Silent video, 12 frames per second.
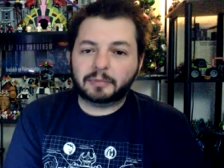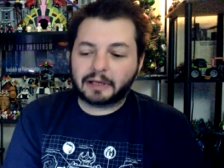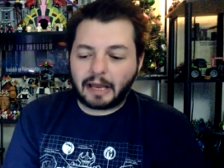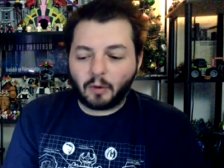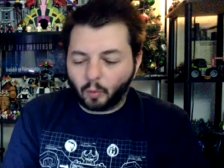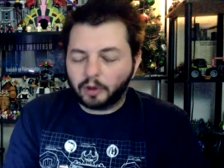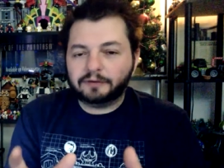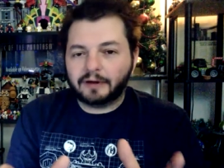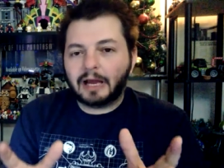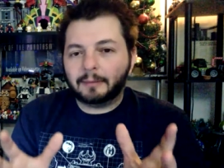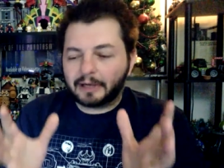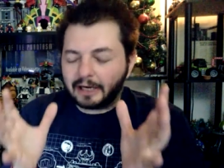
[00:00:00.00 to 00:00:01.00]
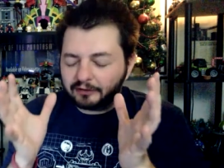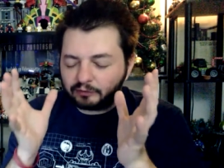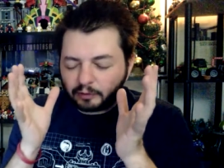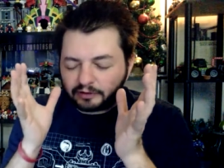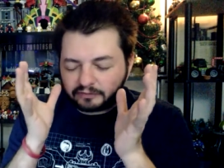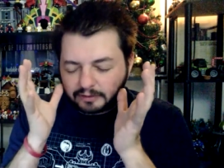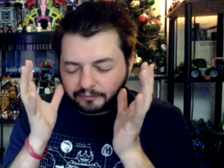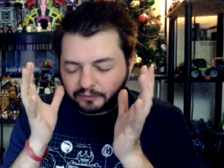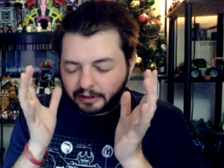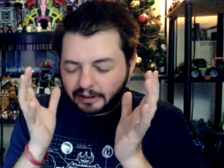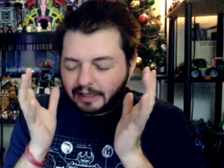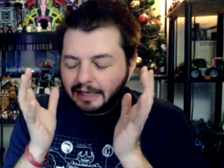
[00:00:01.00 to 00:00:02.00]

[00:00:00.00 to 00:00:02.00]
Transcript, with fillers: Like at one time, like I just want to sleep for like